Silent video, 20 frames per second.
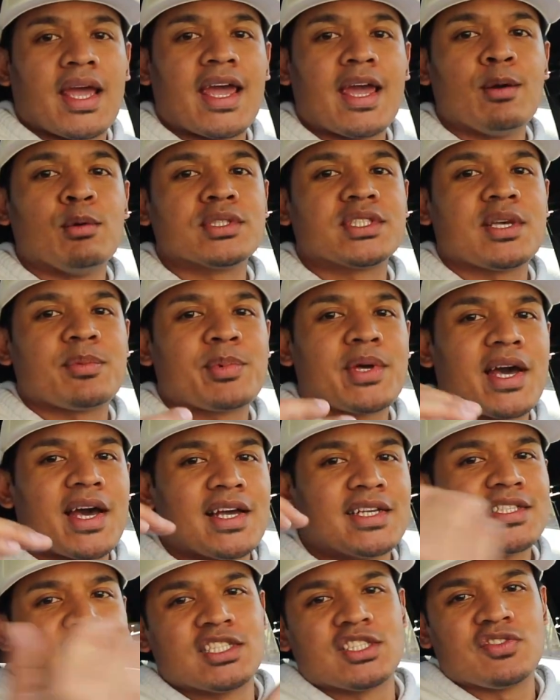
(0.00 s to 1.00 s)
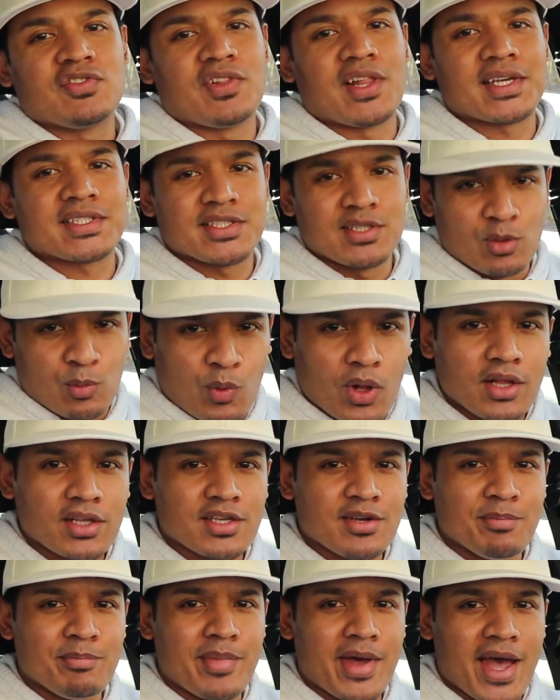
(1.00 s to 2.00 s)
Hey, what's up guys? It's Flexx and
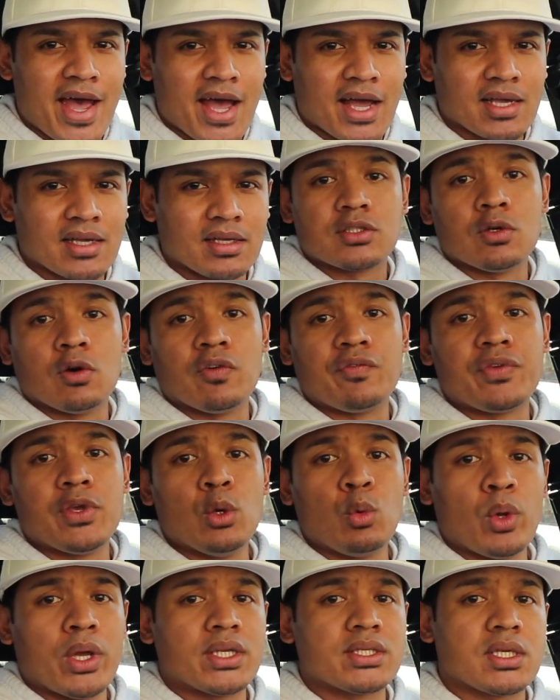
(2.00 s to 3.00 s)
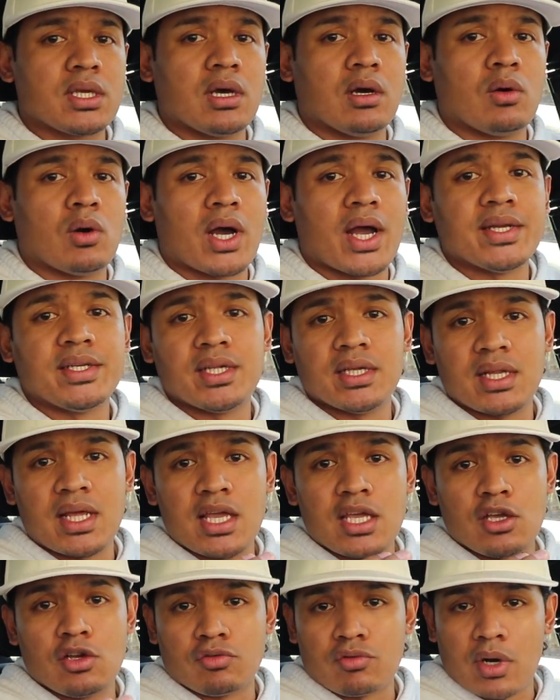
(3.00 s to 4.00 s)
welcome back. So a few weeks ago, I did
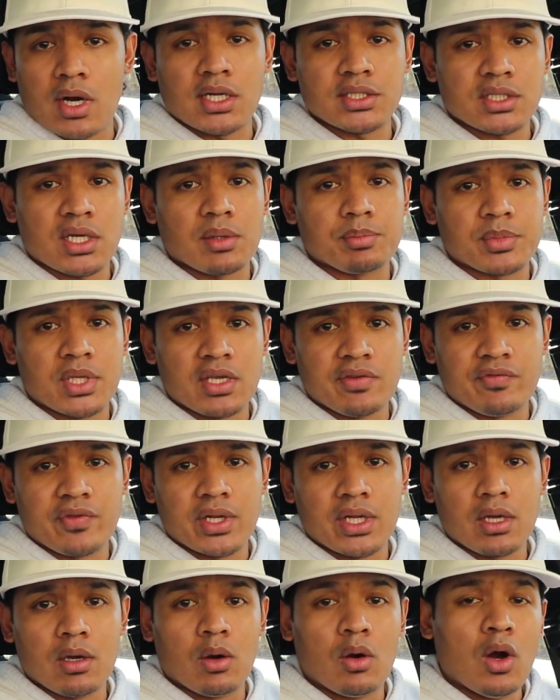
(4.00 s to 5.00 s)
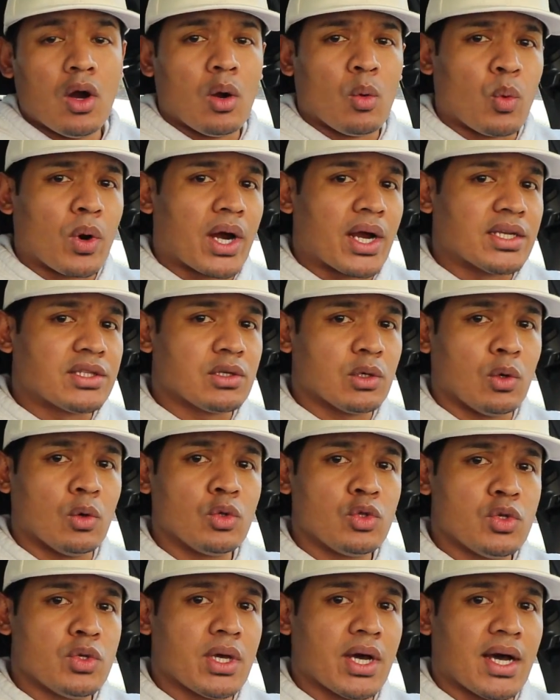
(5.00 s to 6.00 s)
a garage update video where I
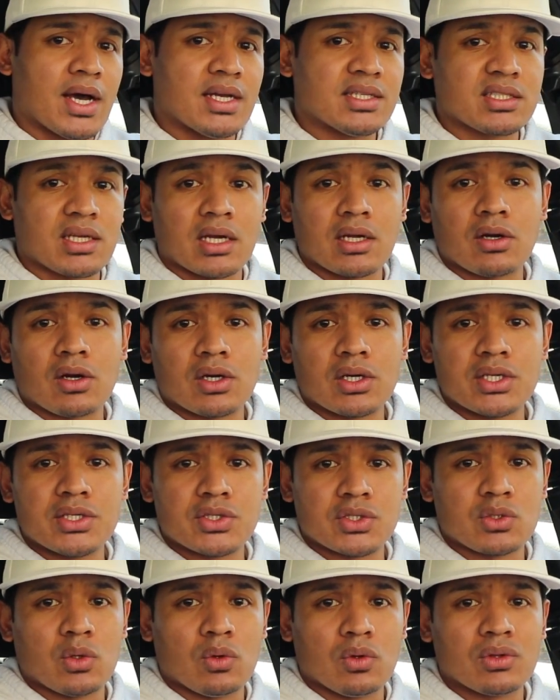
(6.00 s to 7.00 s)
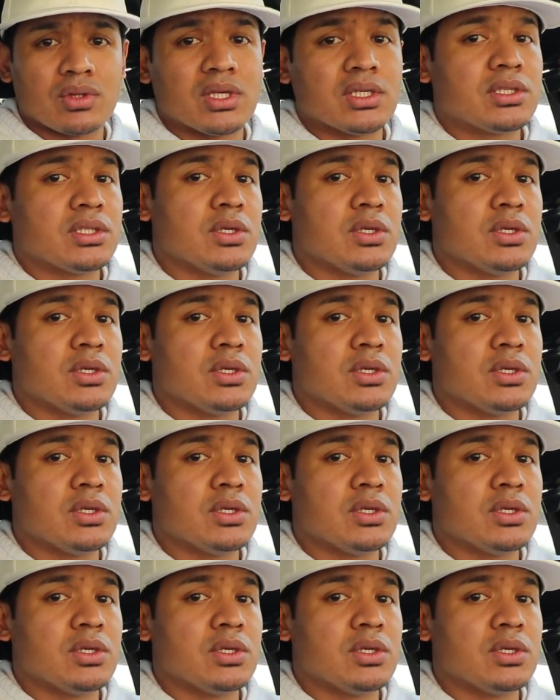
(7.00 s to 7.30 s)
told you guys I already sold the